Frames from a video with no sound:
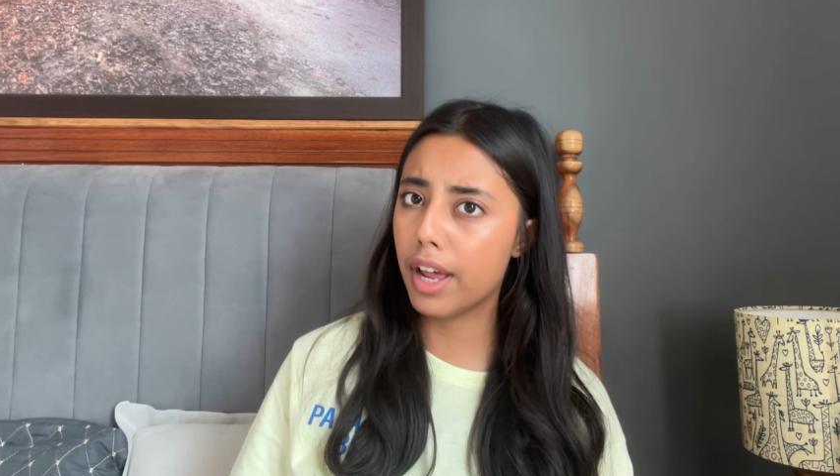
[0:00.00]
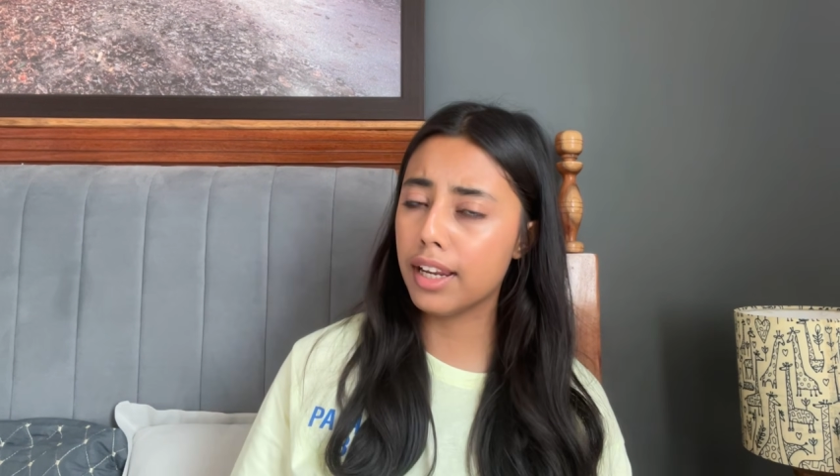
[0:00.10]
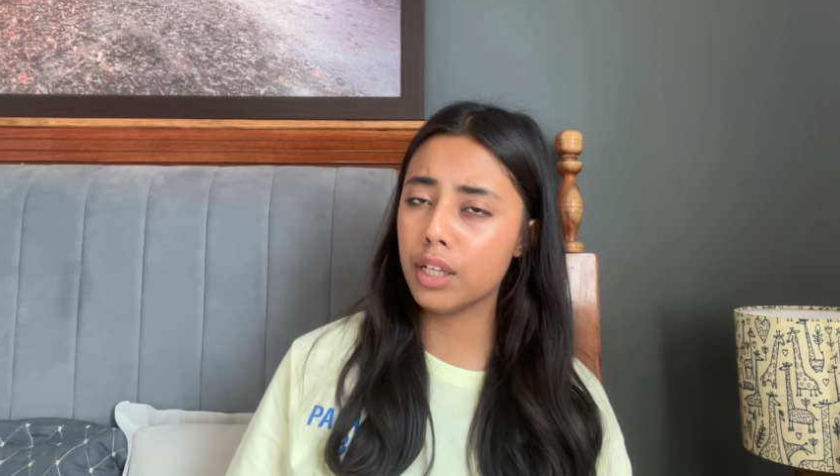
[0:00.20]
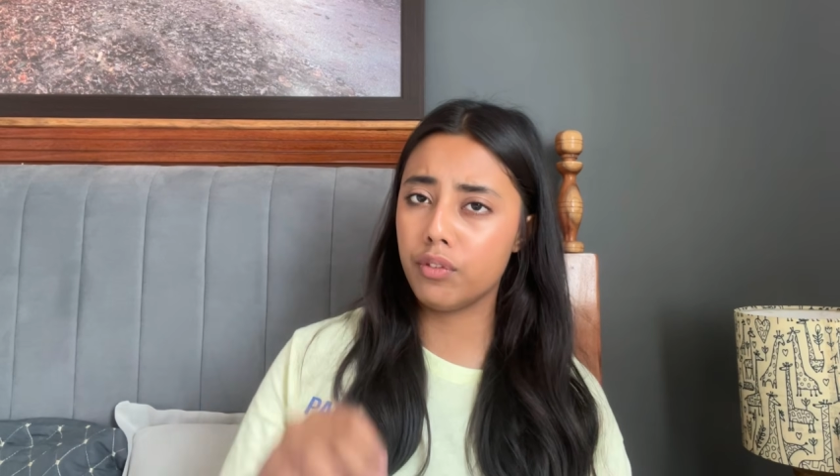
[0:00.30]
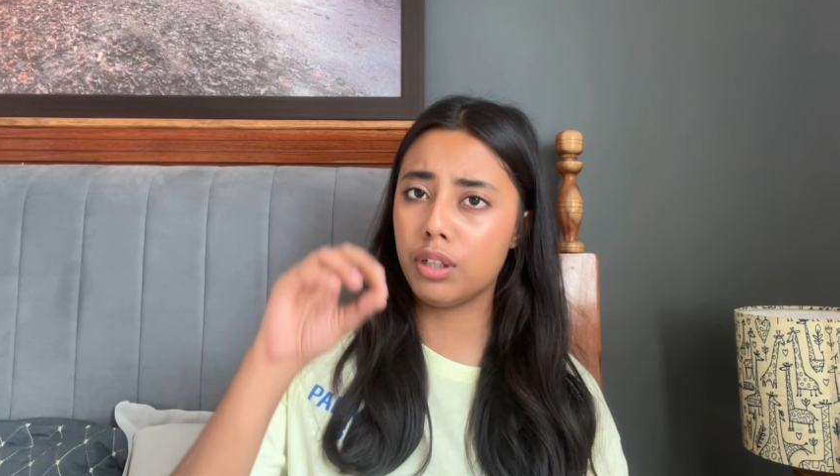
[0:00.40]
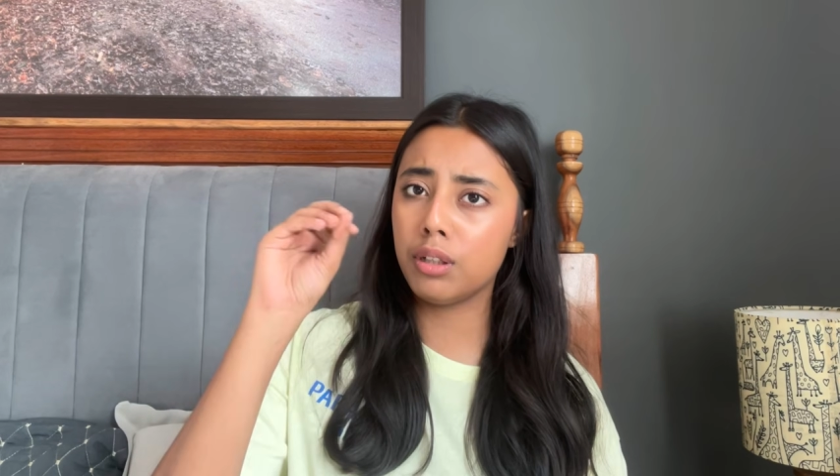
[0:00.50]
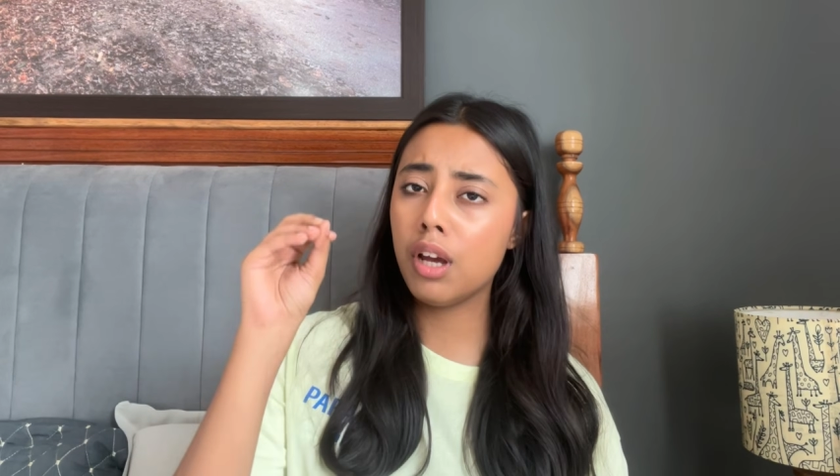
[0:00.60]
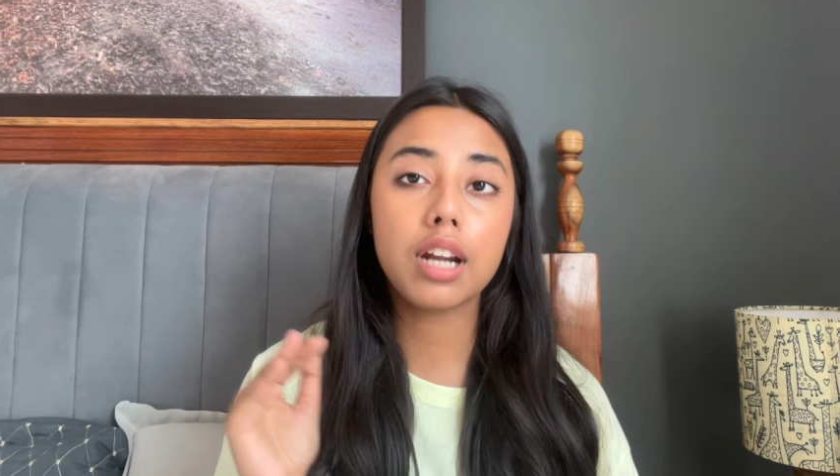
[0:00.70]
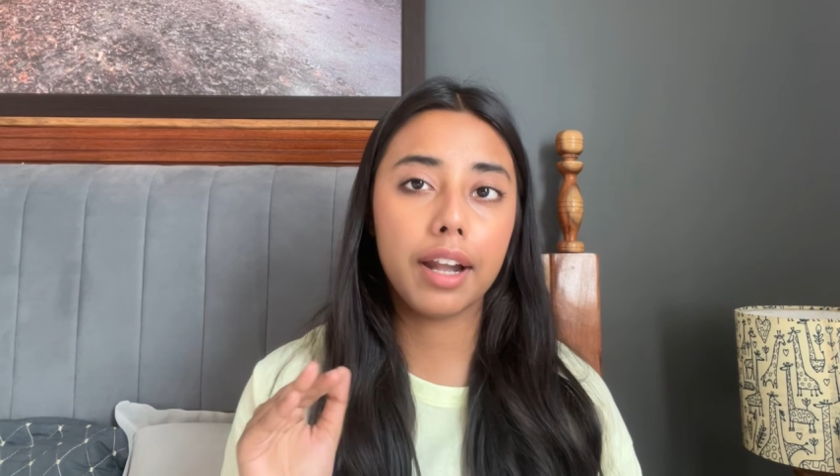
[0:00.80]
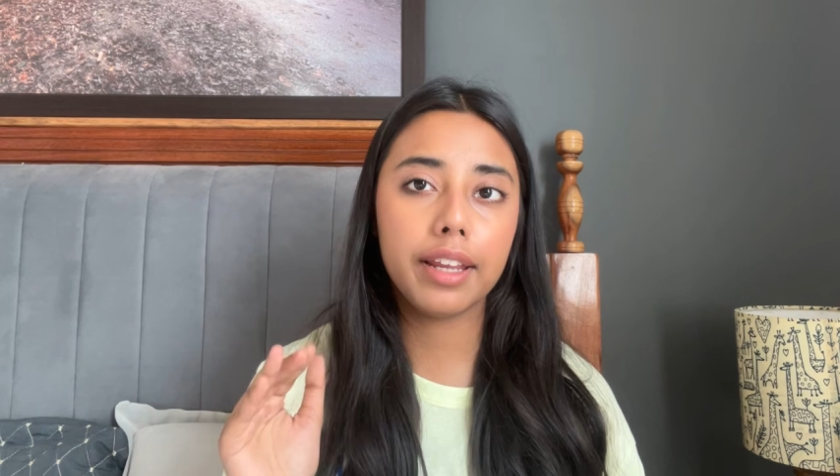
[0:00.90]
even
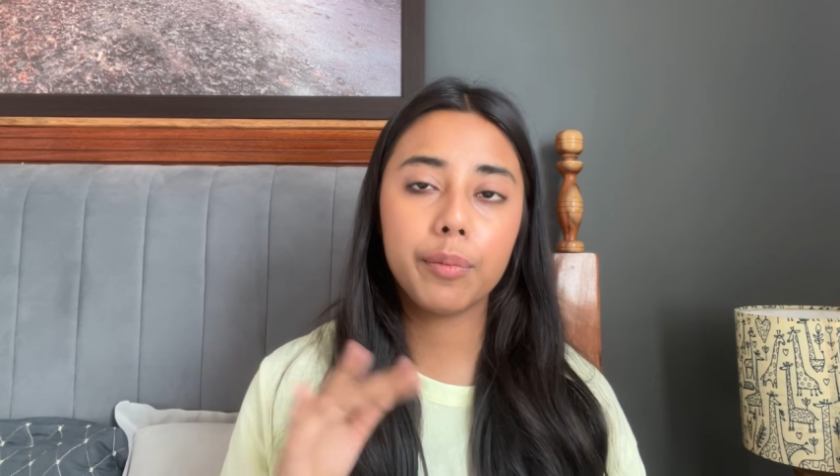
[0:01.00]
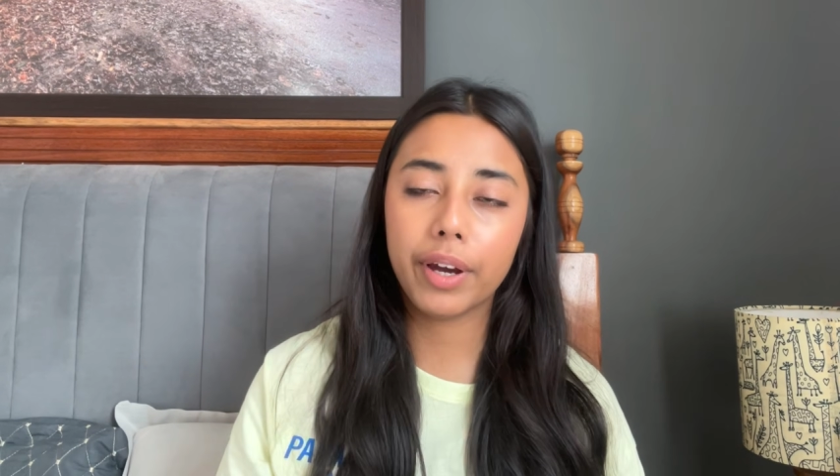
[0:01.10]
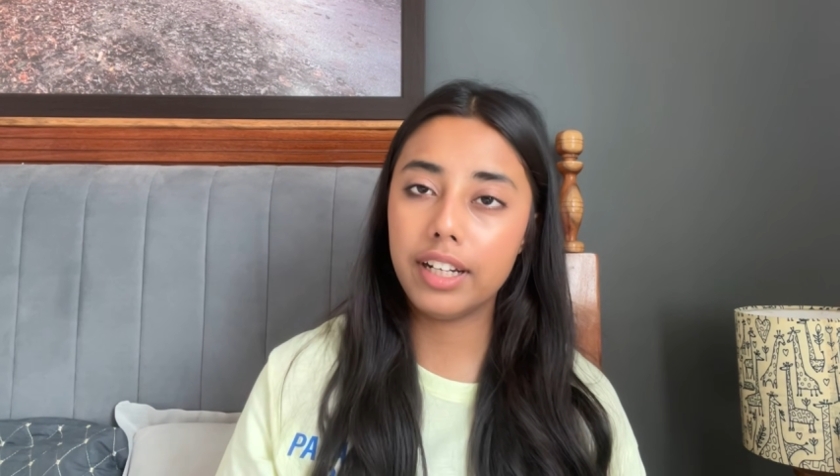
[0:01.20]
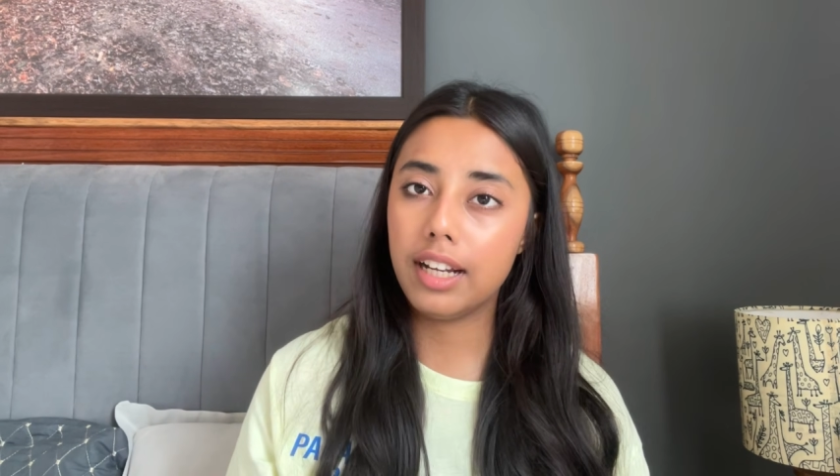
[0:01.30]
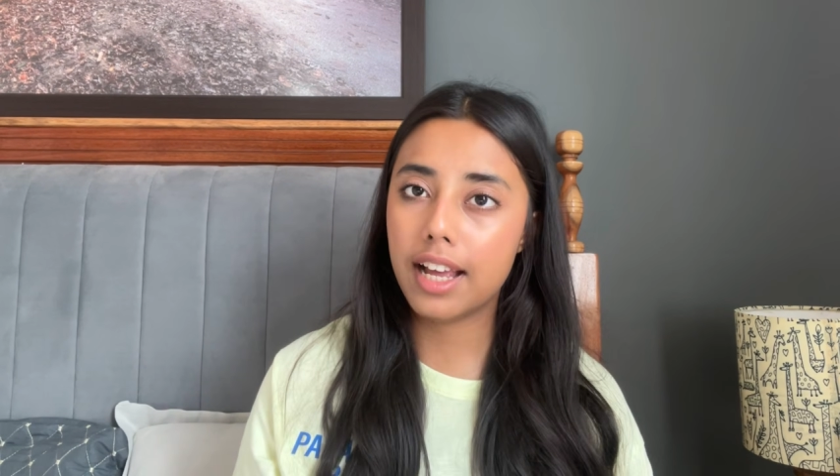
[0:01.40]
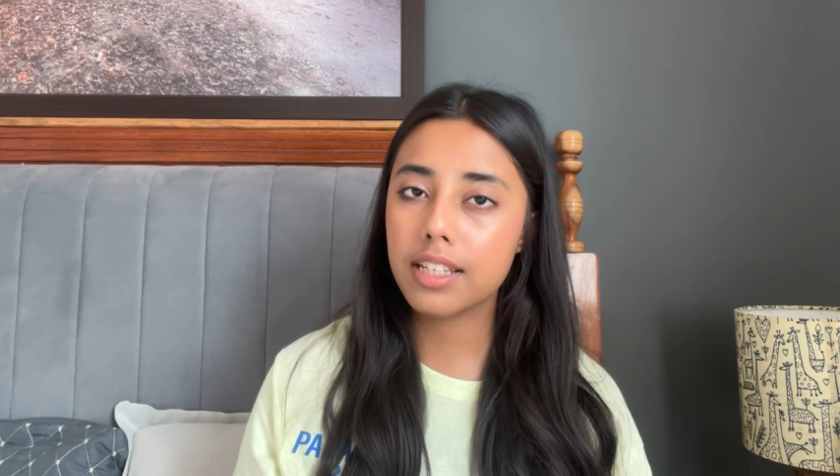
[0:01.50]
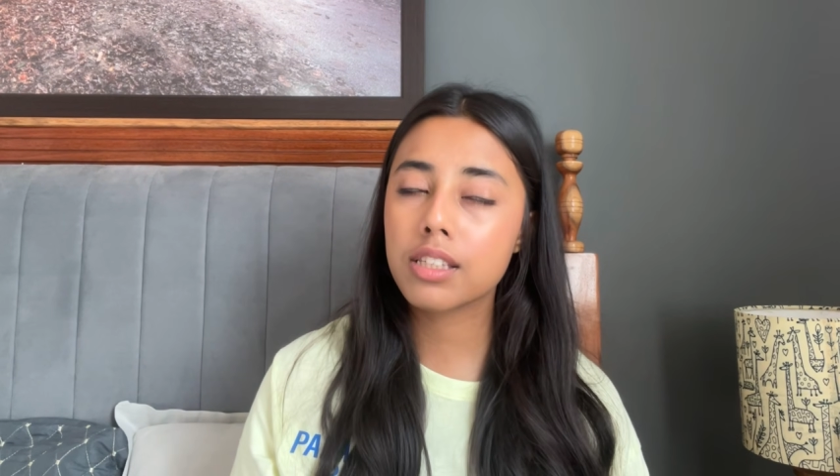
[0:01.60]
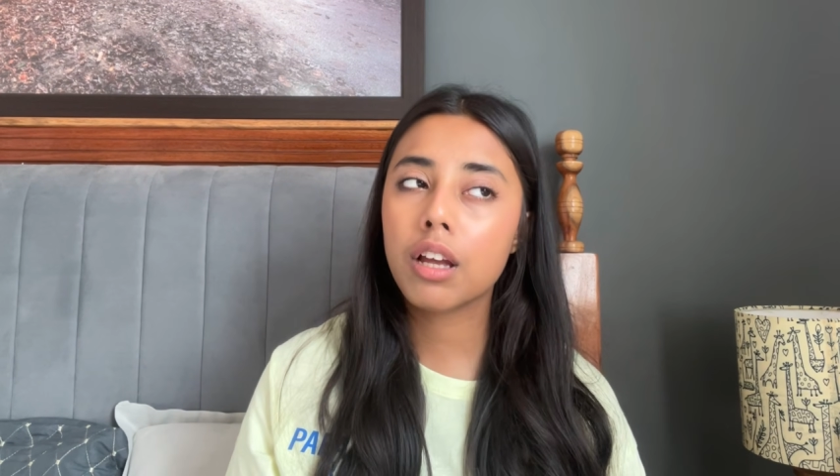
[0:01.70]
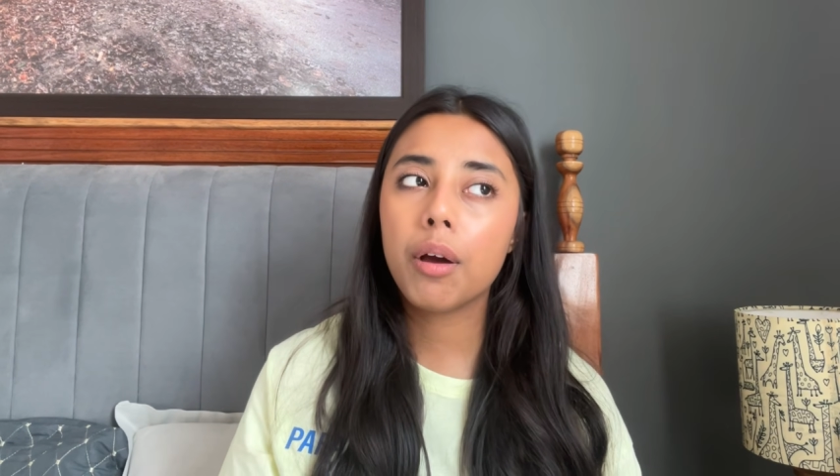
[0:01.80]
studying very less.